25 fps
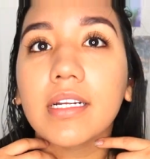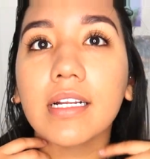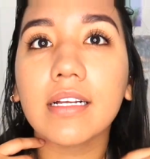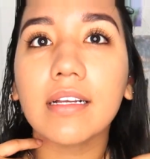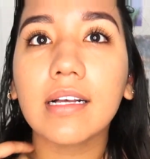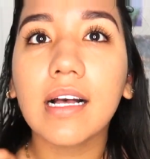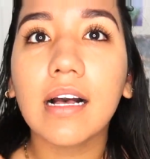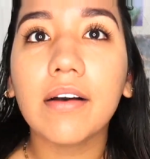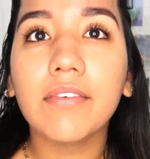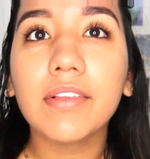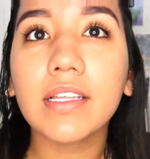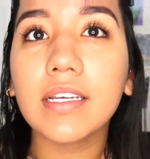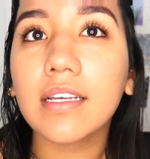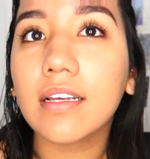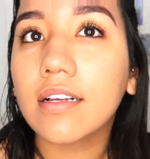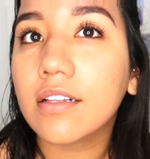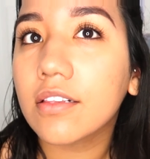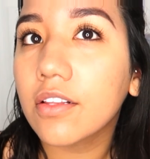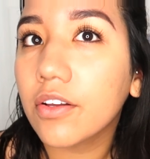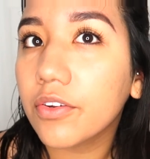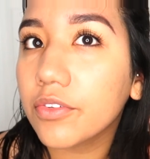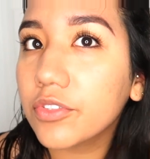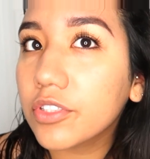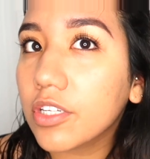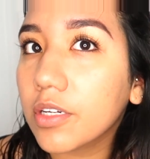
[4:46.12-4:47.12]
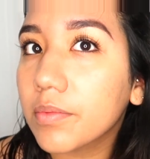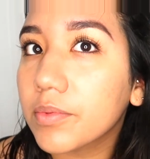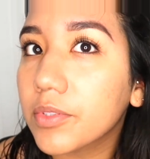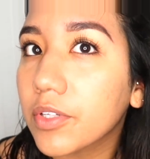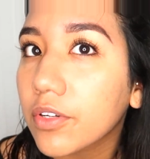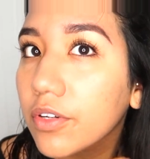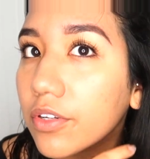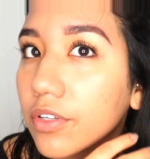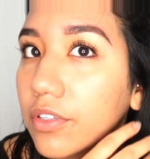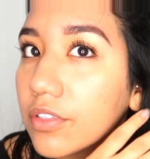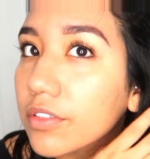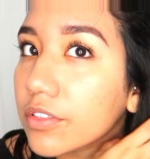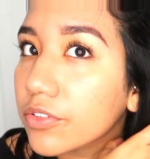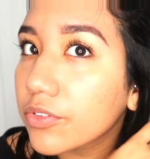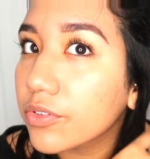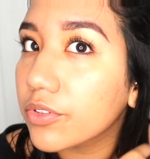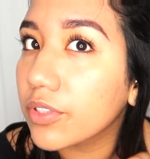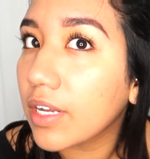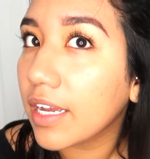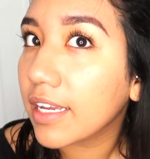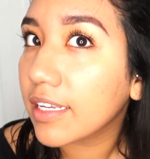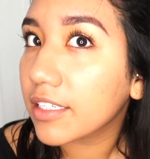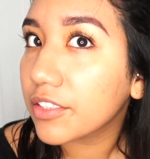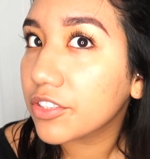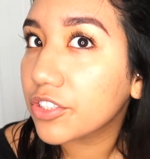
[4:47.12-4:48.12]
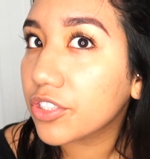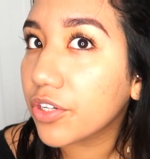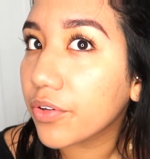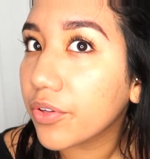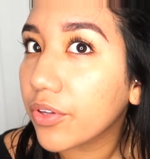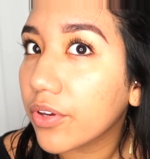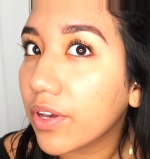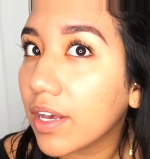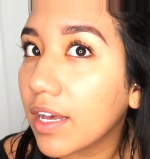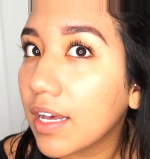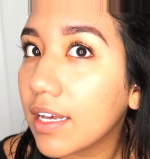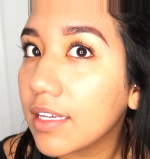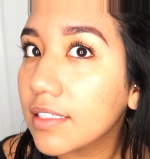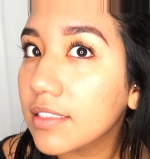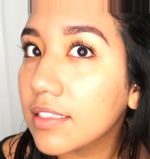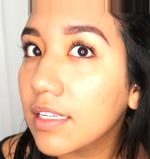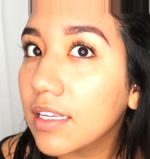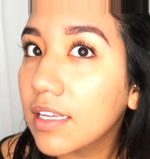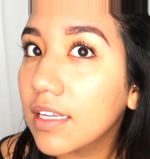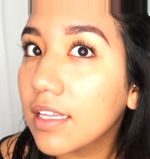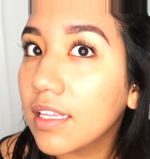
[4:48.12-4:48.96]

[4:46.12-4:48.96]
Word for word: gonna have like a close-up so I can show you guys.